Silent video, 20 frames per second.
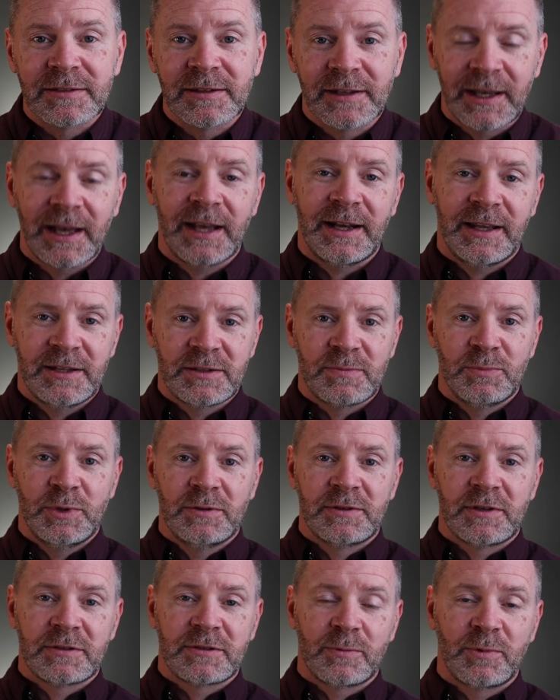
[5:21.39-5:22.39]
The Catechism
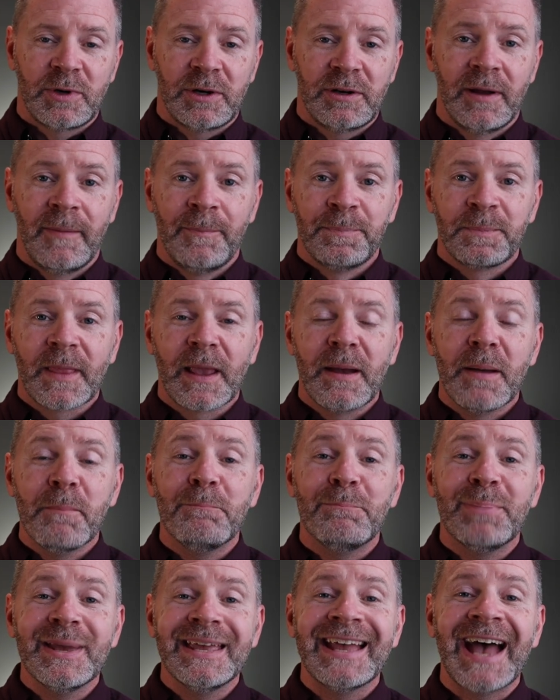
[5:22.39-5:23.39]
uses the word
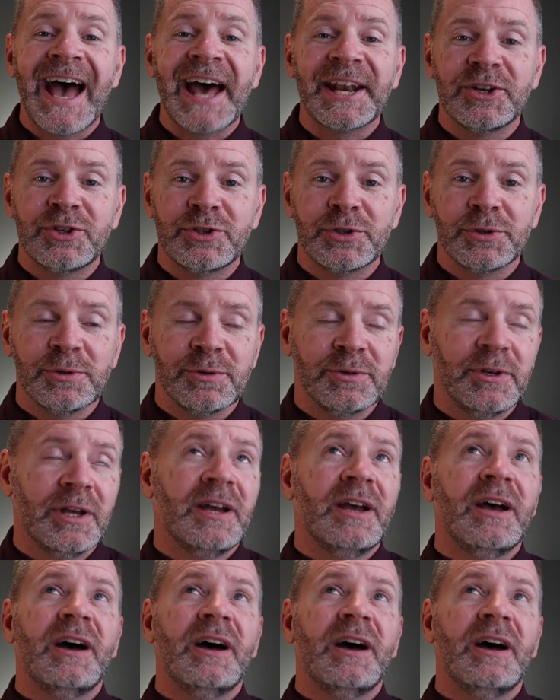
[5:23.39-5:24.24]
beatitude,